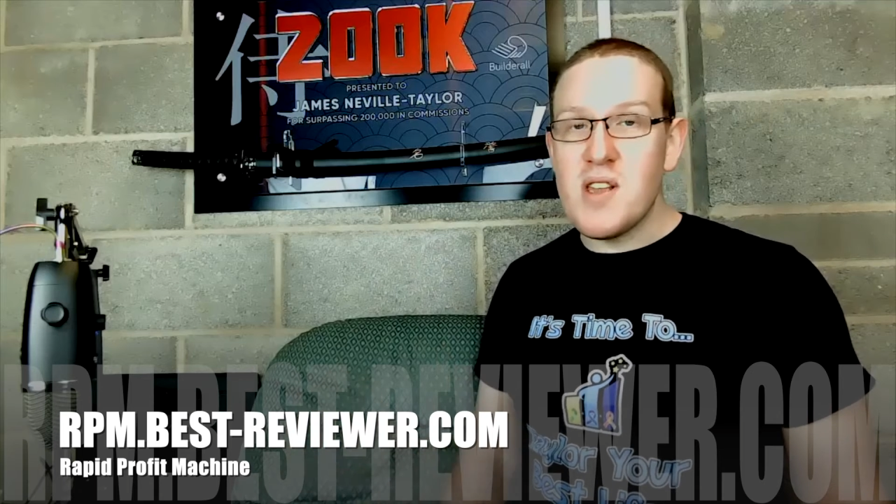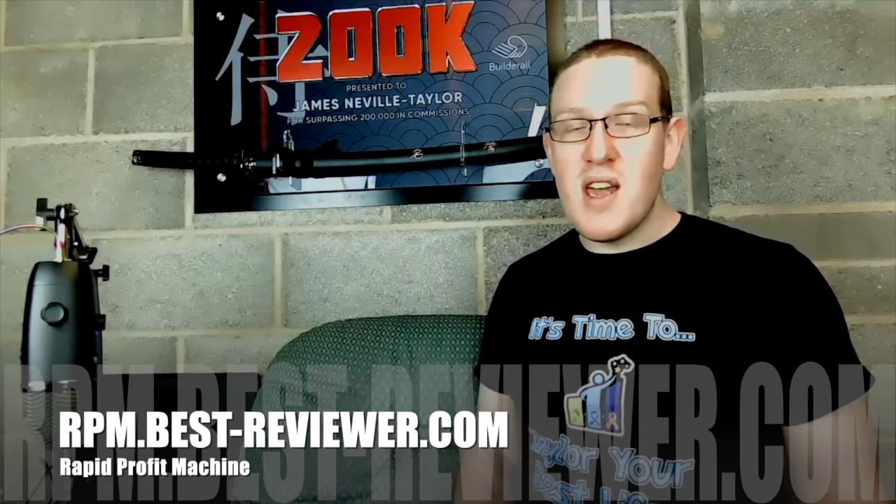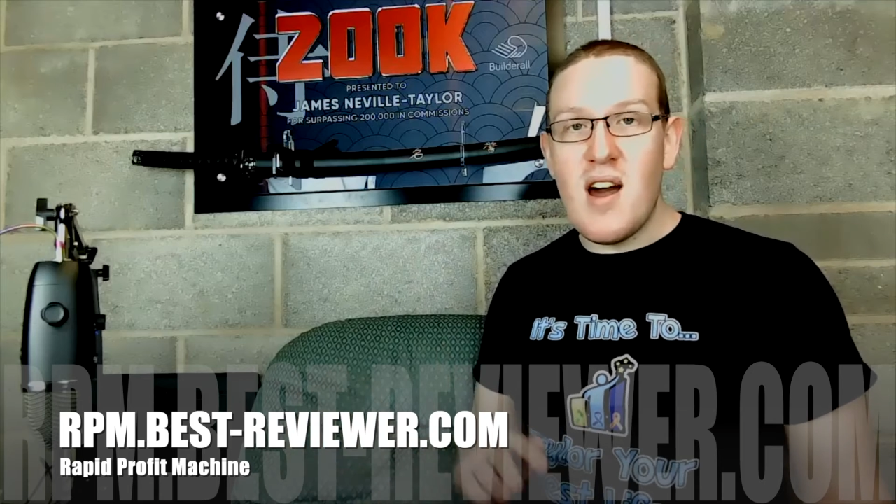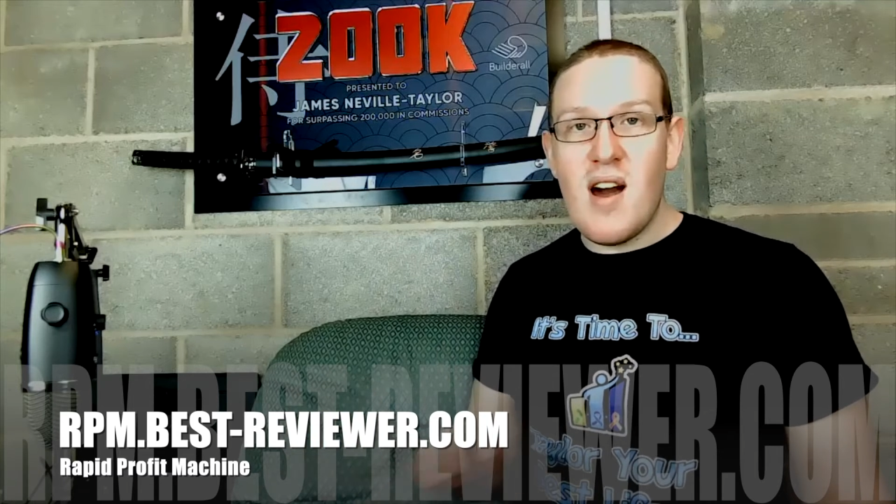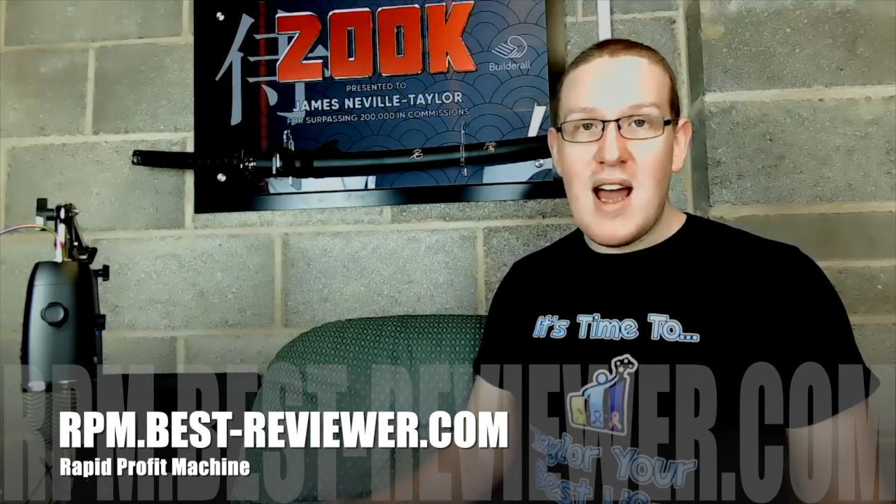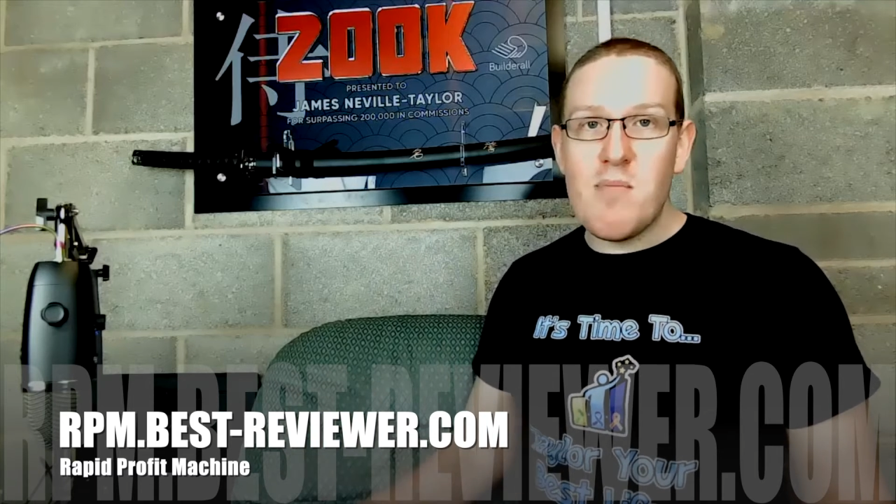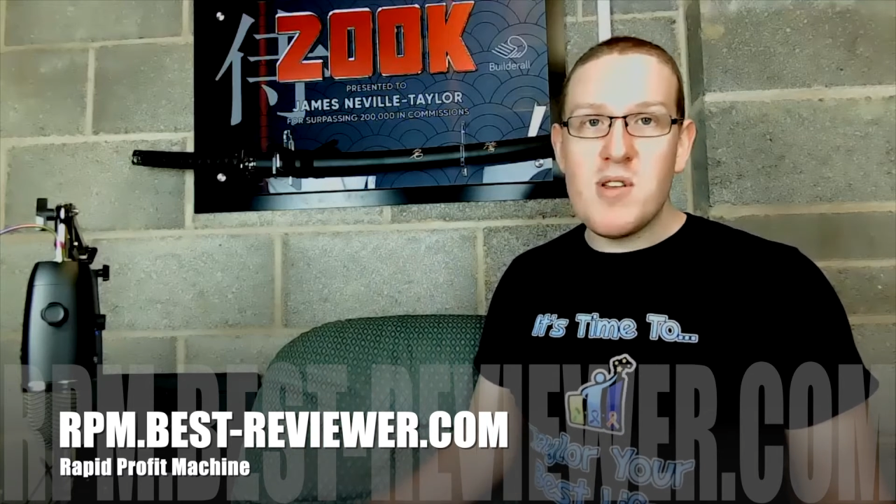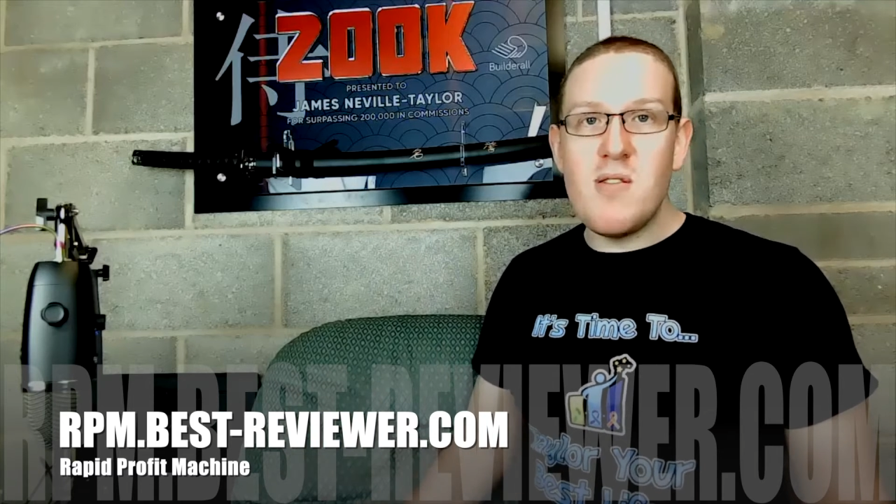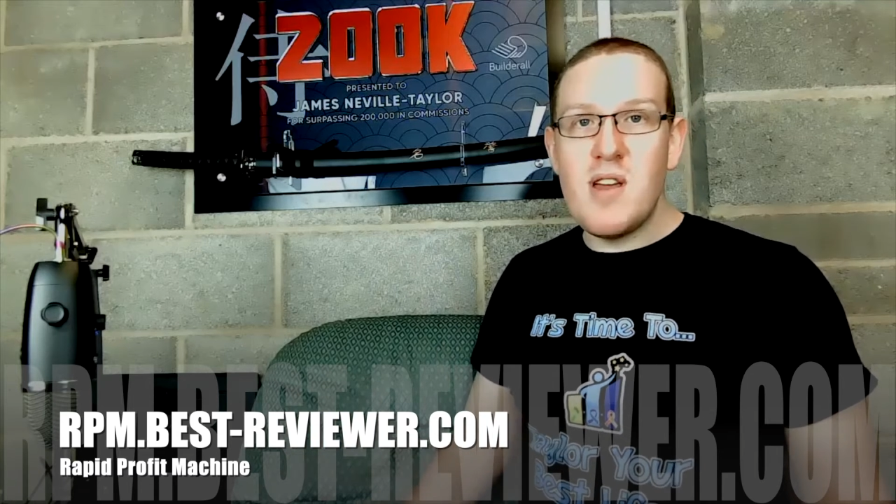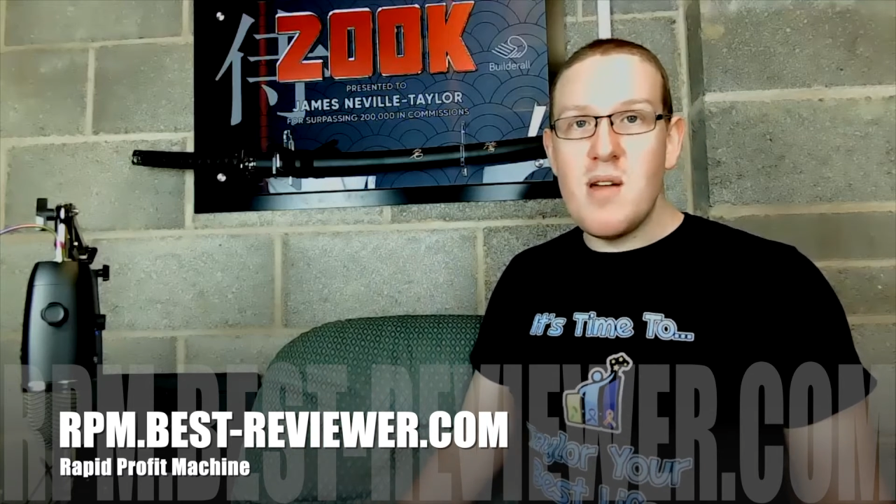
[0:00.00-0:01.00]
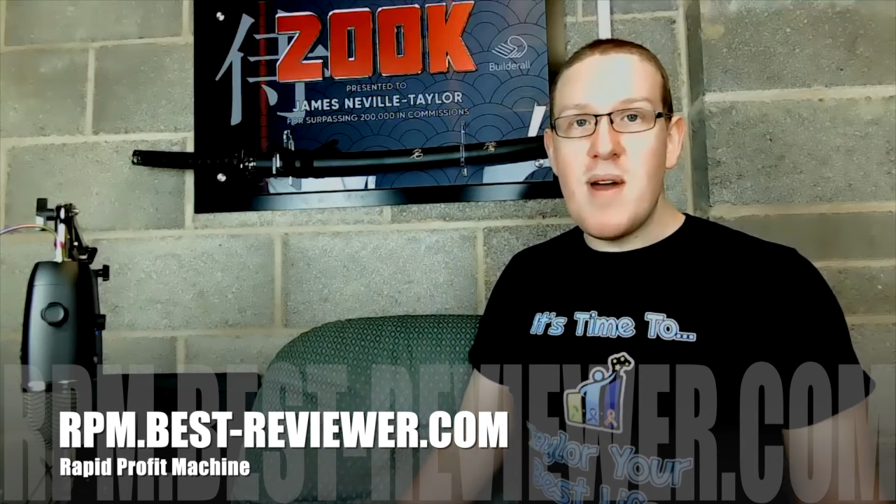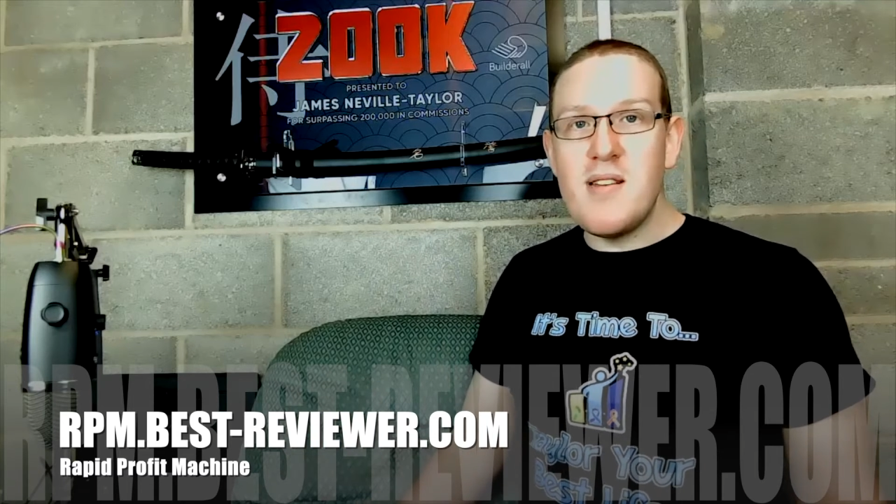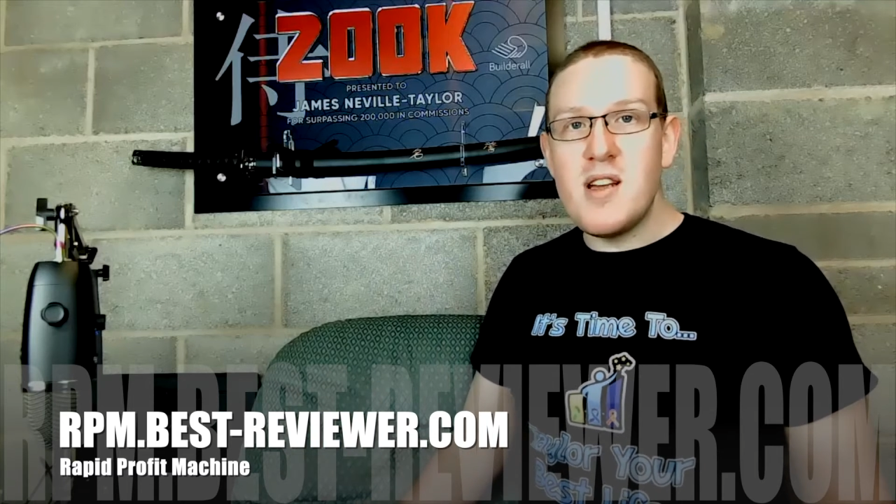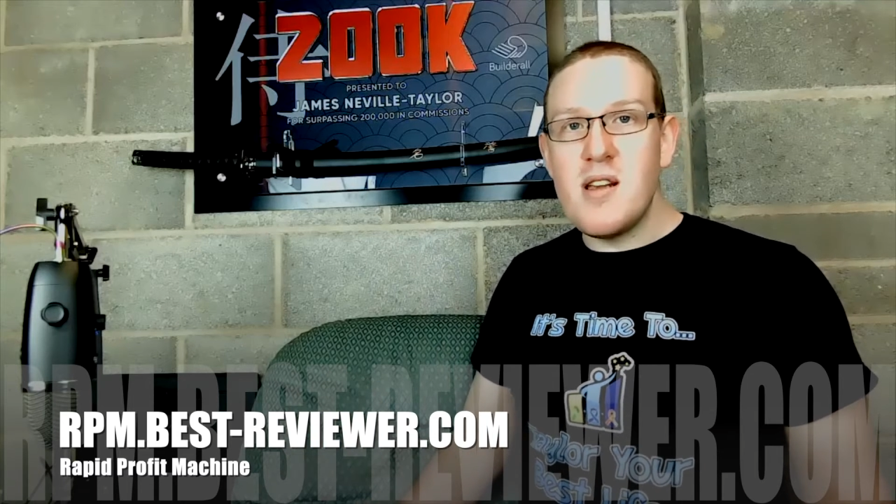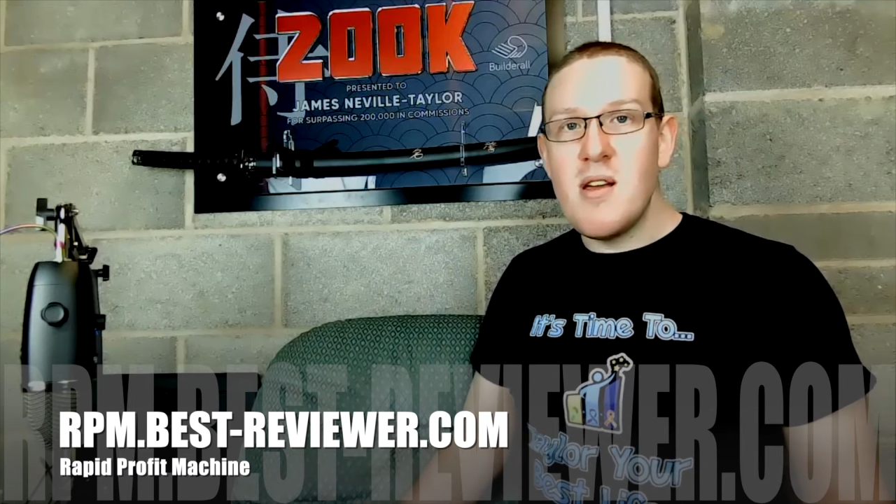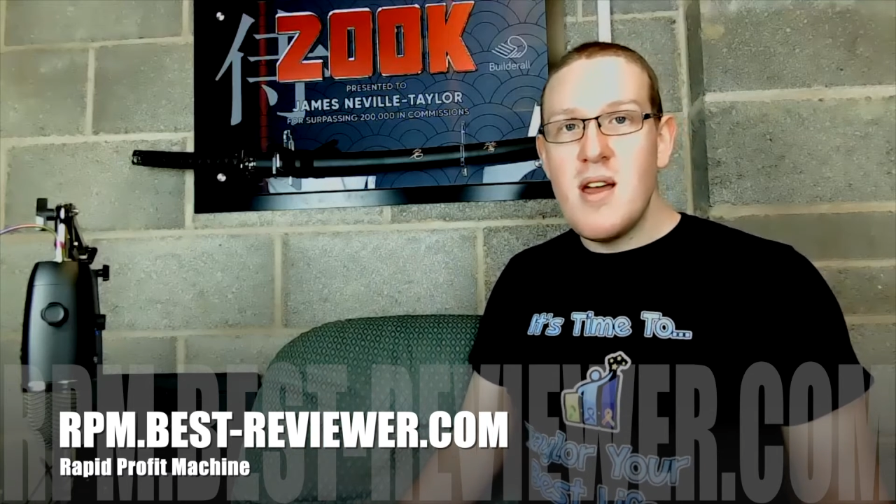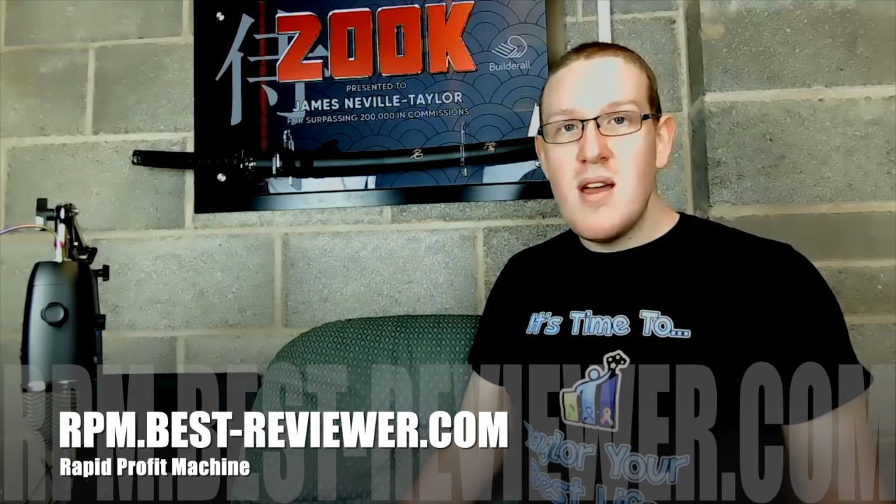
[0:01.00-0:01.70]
they are absolutely amazing.